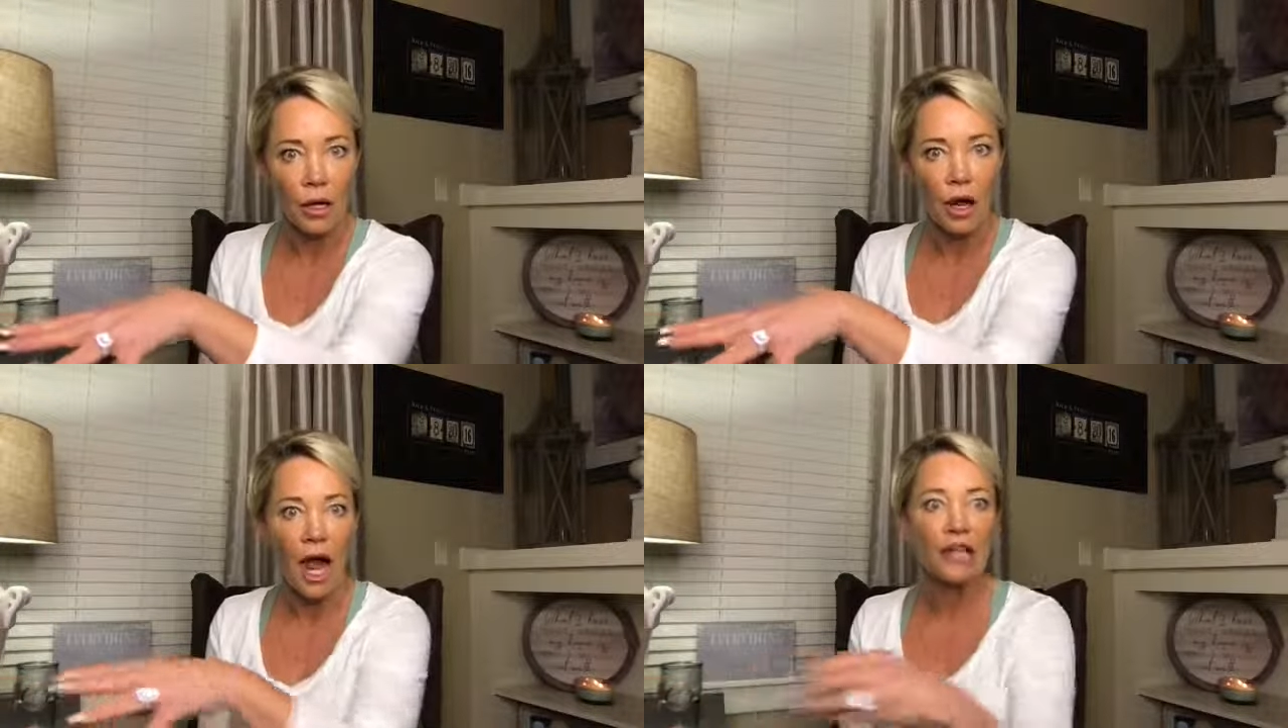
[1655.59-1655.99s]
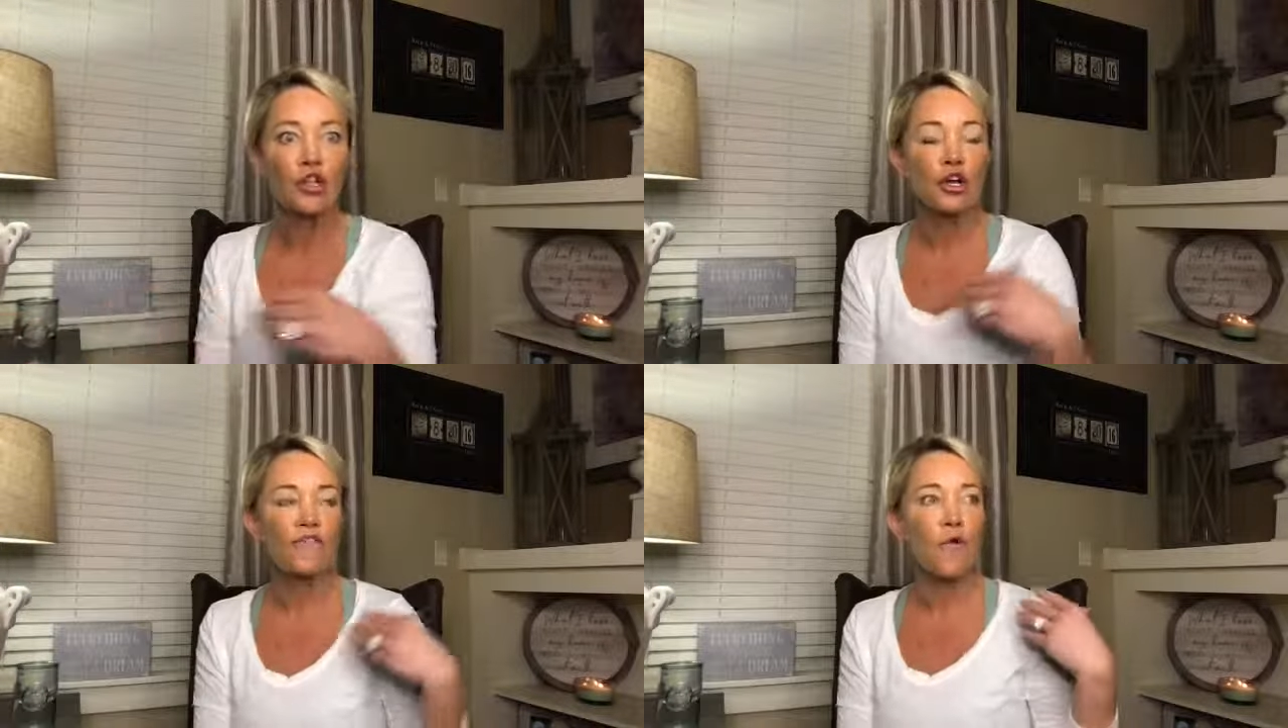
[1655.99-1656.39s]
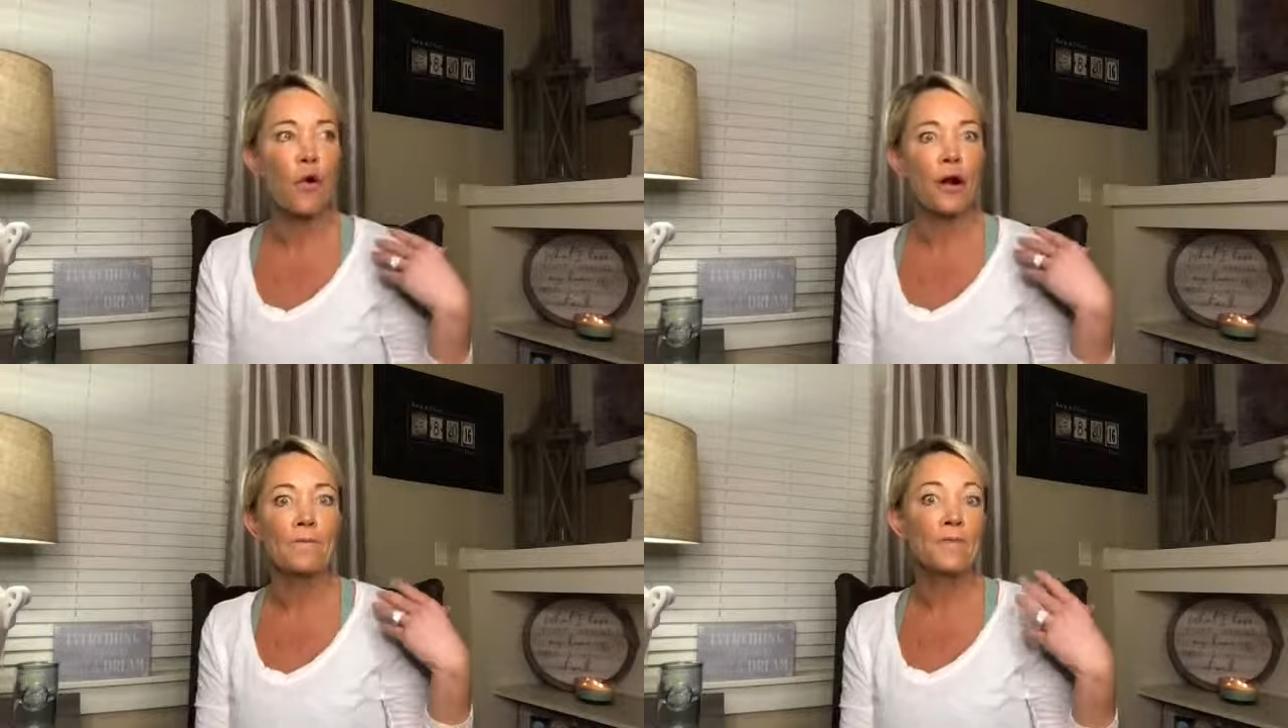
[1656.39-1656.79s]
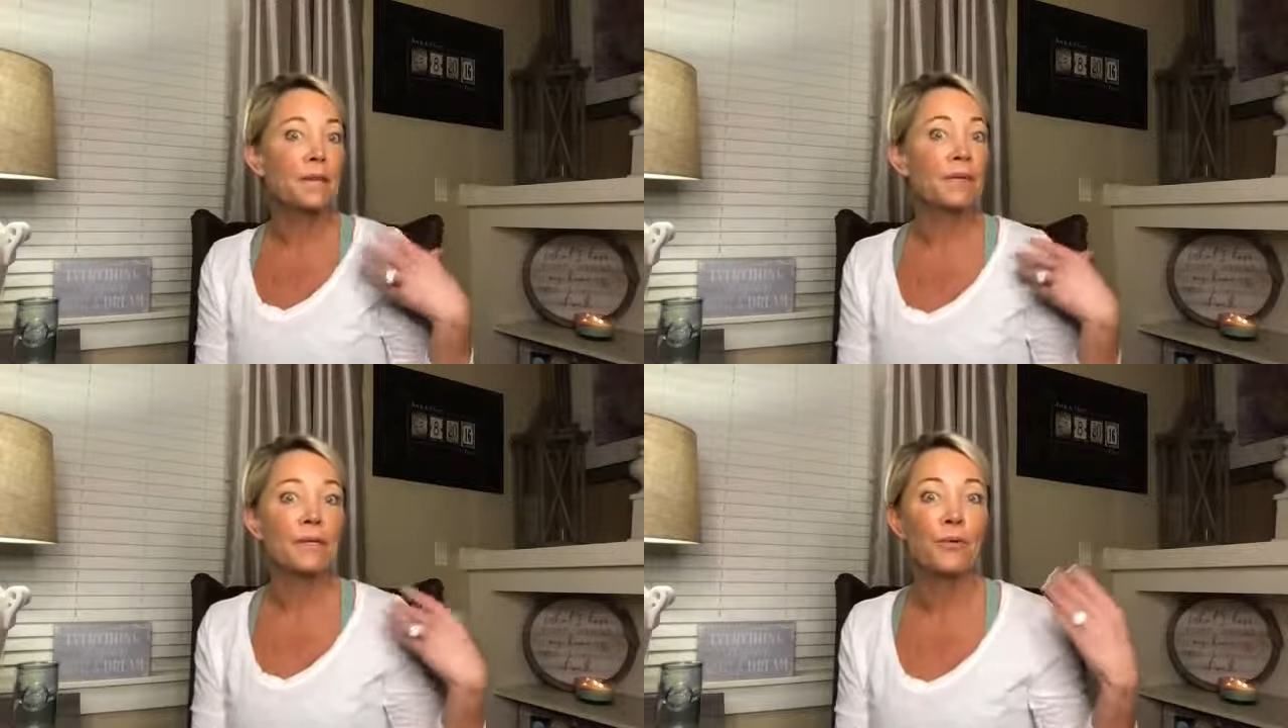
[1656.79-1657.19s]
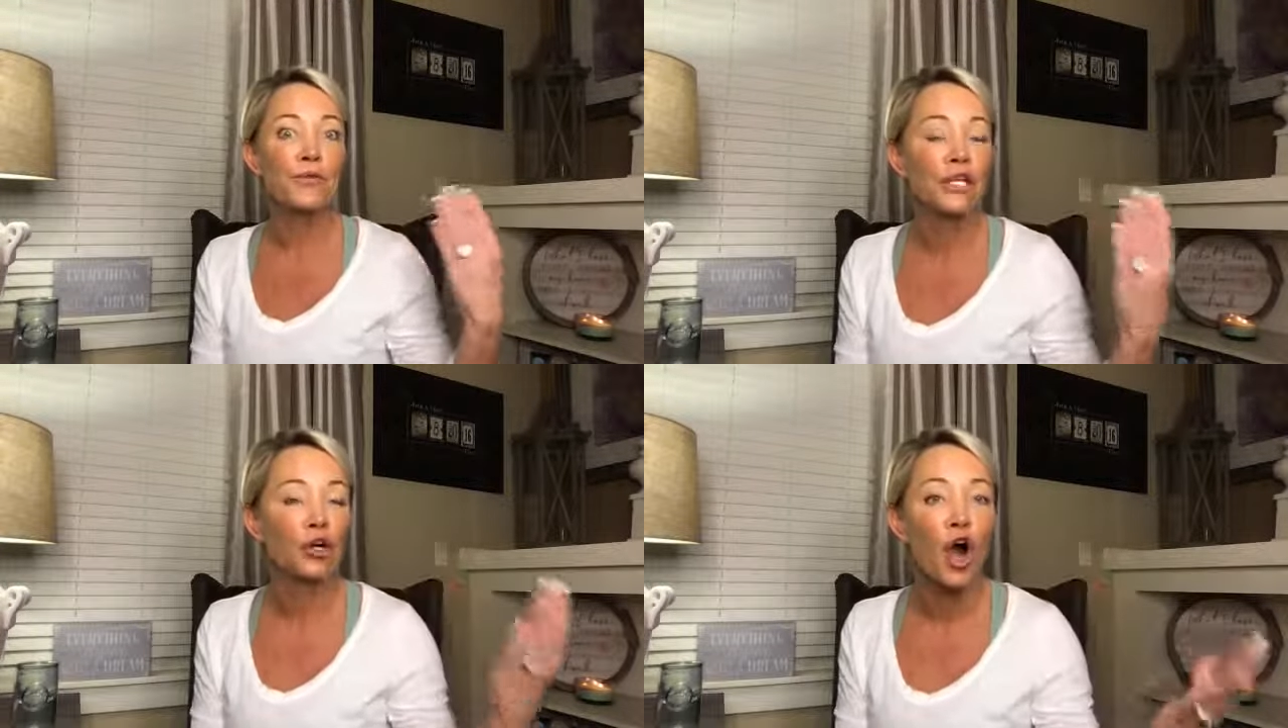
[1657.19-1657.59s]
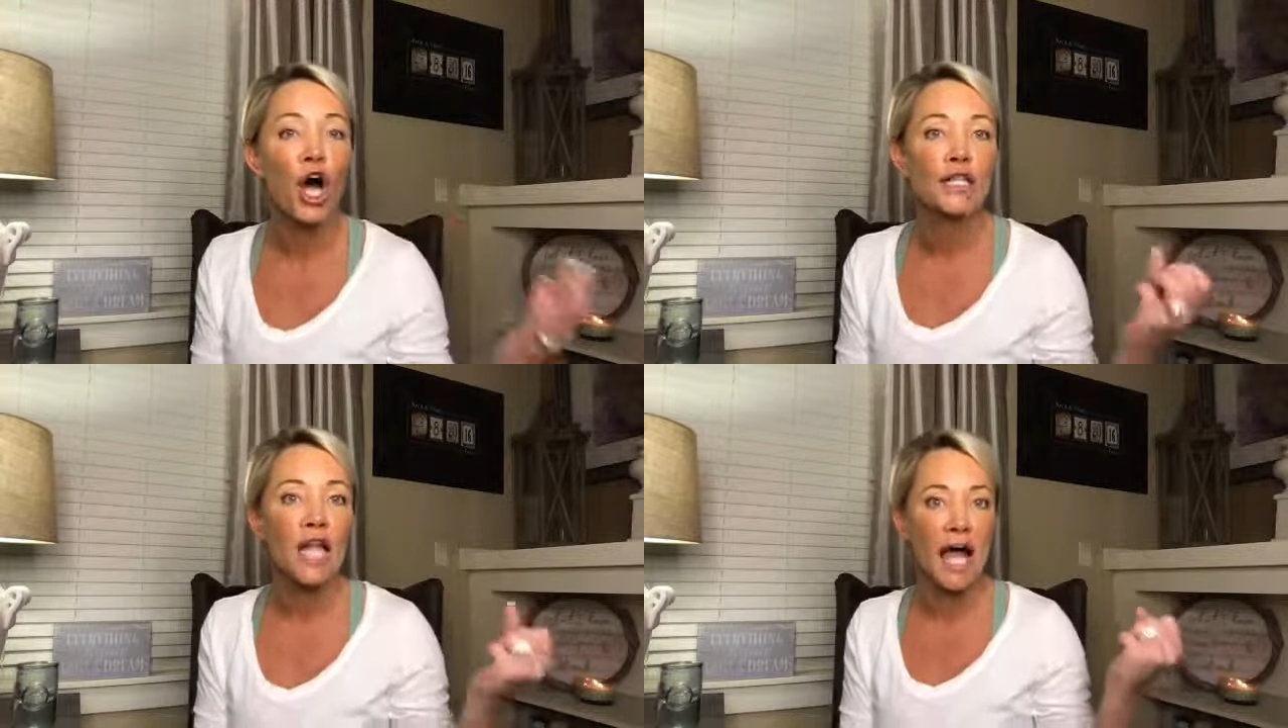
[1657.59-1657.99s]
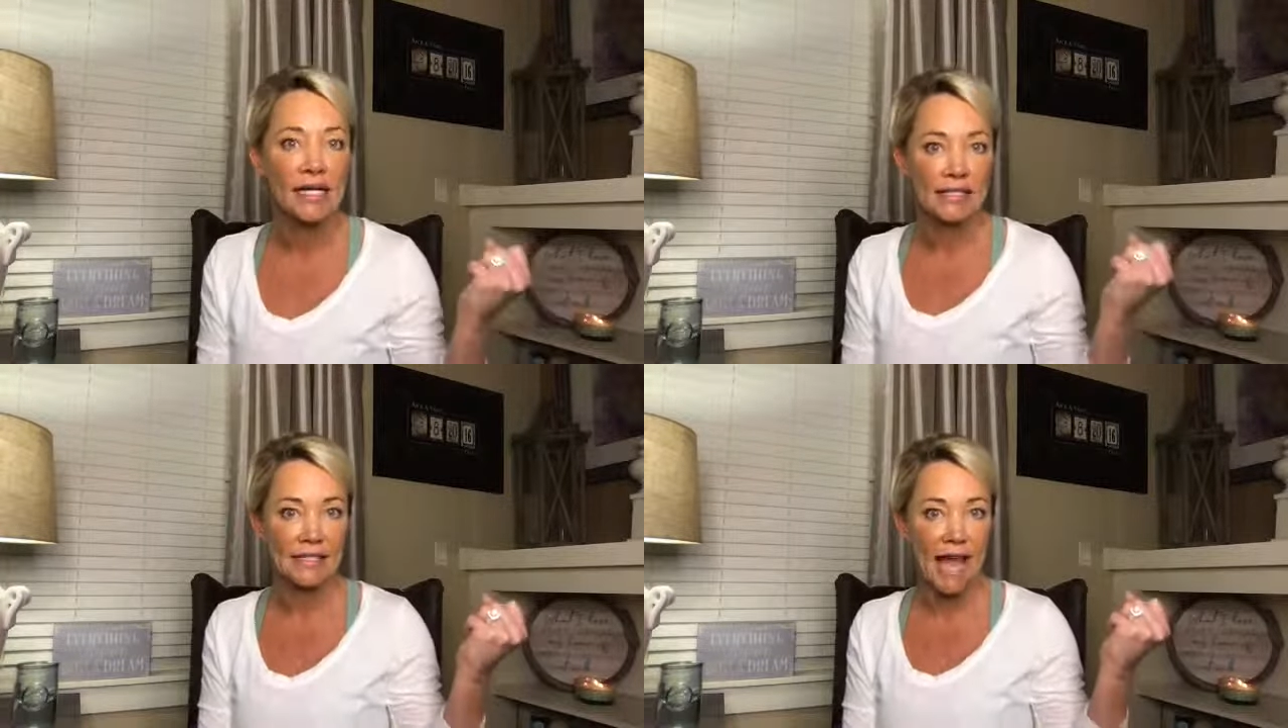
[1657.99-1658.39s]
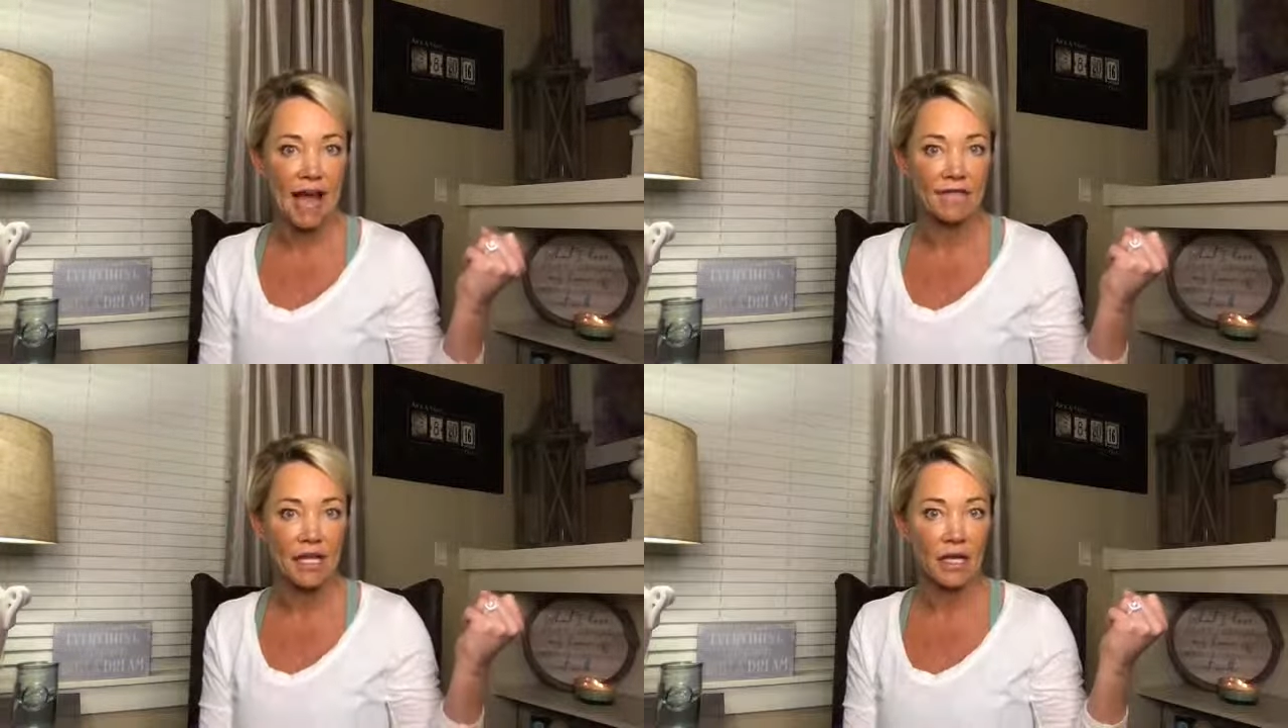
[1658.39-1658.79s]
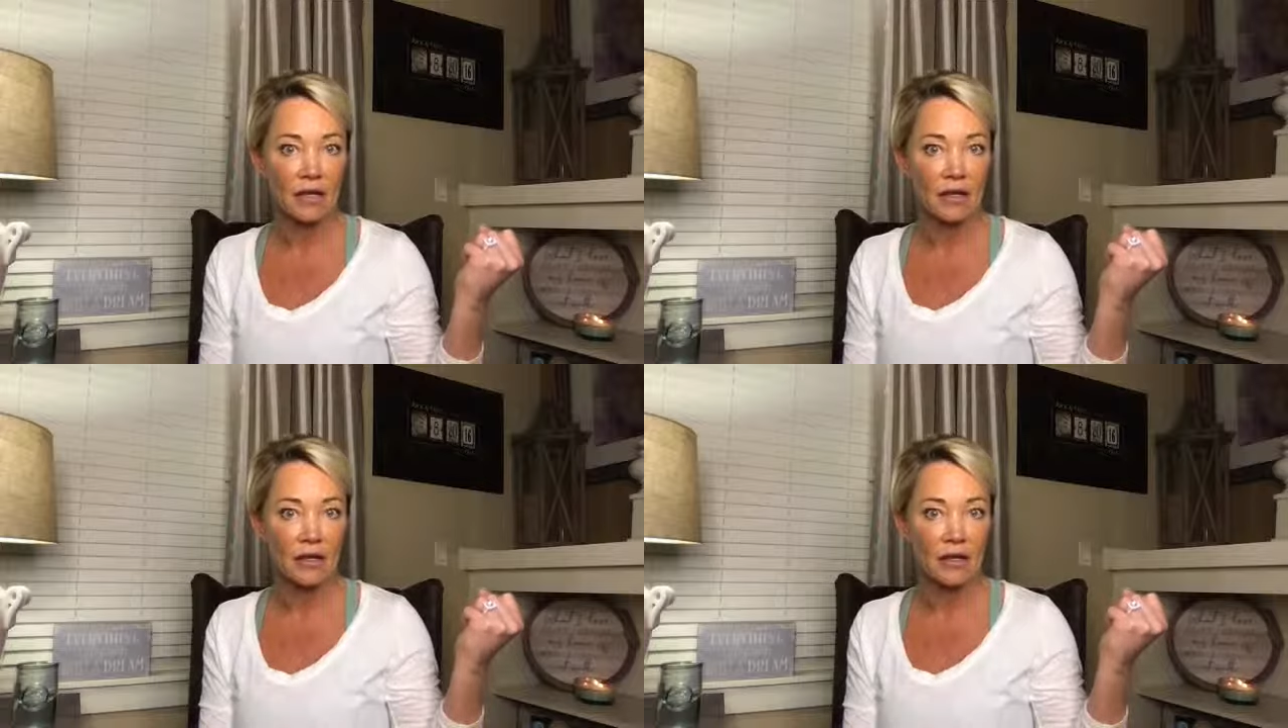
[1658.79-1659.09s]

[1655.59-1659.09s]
I look for people that are online savvy.